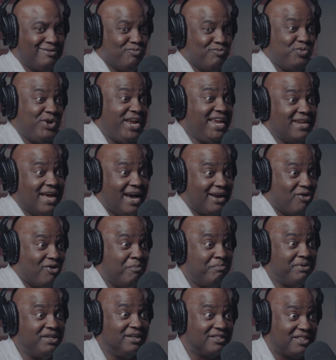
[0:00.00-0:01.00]
we not going
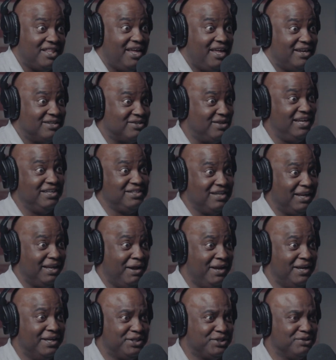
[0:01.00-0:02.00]
to be a thing. So that's not the
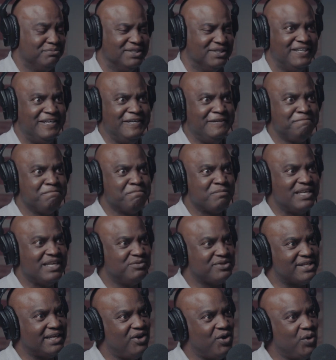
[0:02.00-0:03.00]
issue. But it
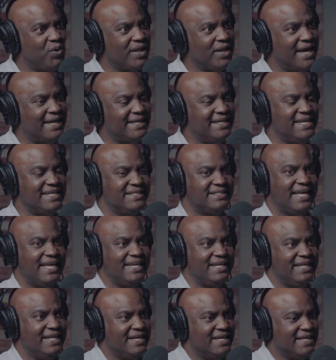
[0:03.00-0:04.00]
was the whole idea is
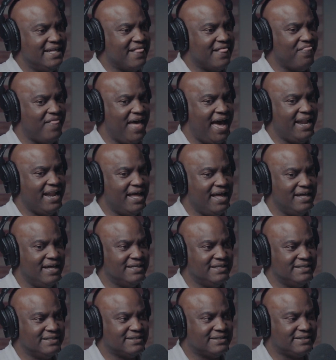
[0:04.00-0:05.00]
that
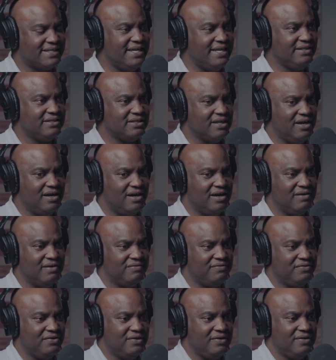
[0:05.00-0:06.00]
sense
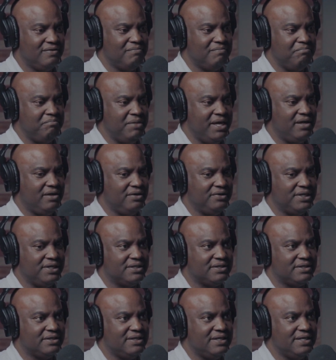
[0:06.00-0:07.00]
of
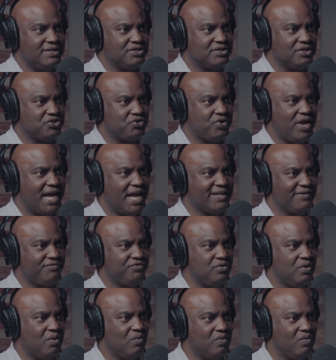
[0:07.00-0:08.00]
maleness is attractive
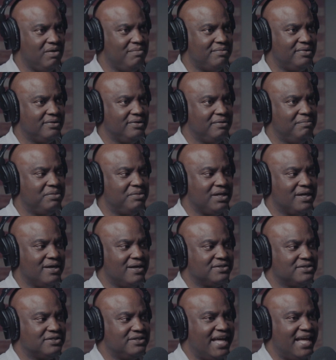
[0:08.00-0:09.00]
to a woman
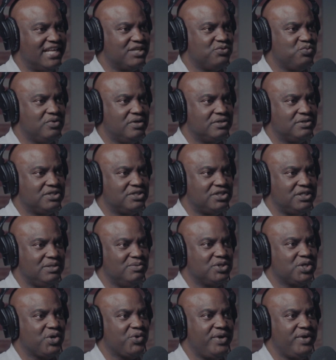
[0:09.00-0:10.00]
because that's what she
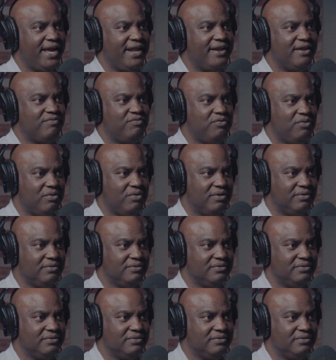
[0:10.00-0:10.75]
was created for.